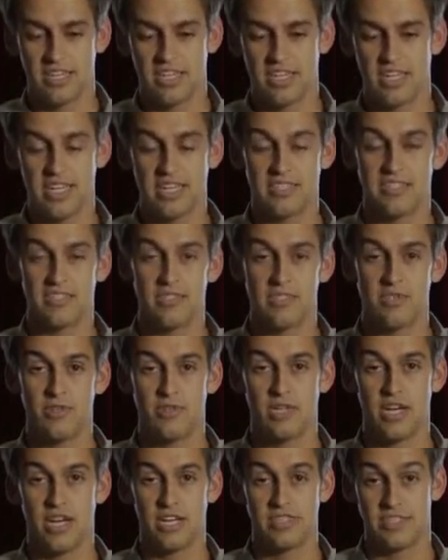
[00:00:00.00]
connects the
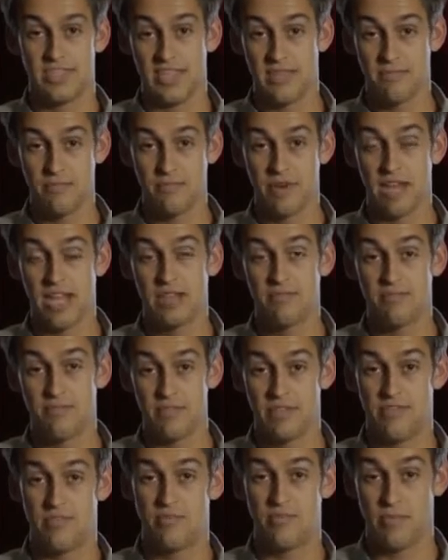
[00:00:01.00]
two dots, they might
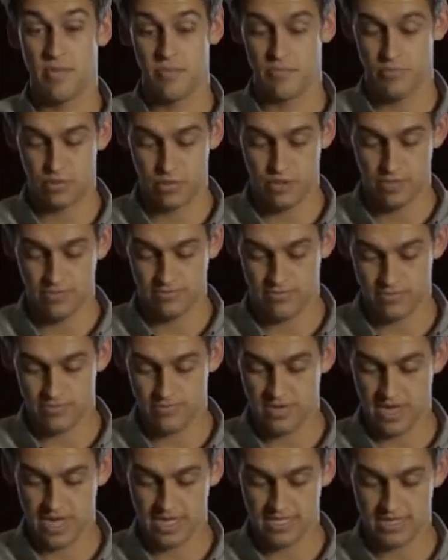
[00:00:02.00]
misremember it
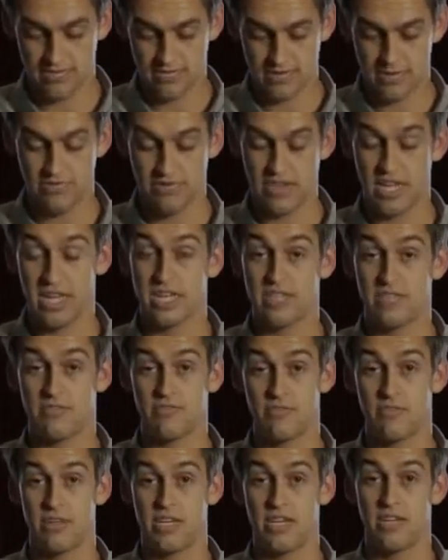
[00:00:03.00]
from as if it vanished
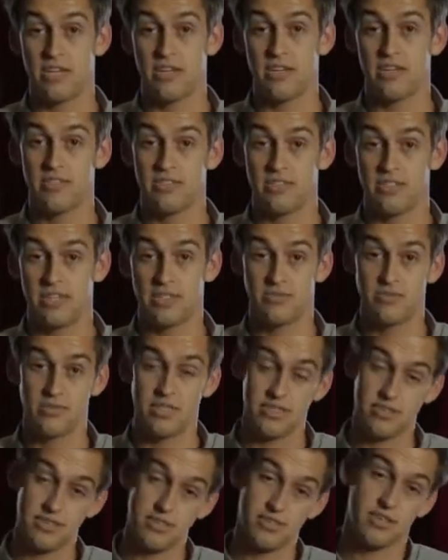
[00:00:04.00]
from here. So that's
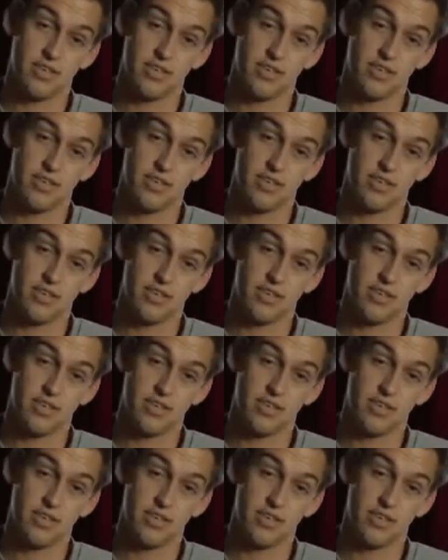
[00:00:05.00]
what this looks